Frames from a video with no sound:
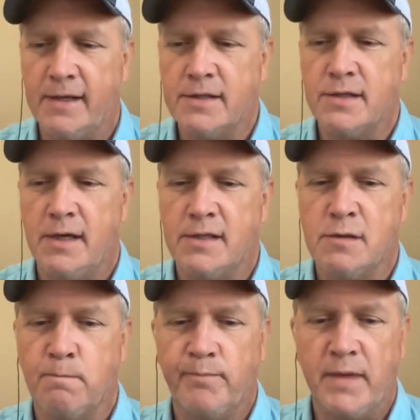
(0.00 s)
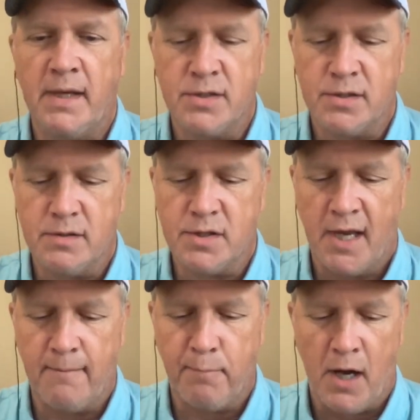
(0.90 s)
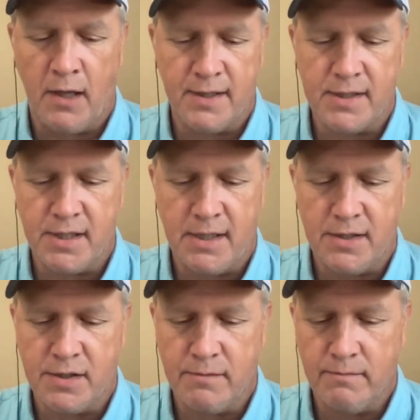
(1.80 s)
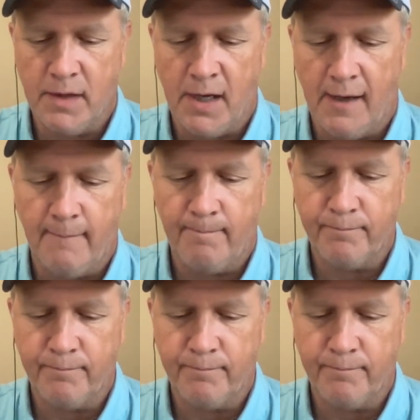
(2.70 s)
It's it's it's state policies uh,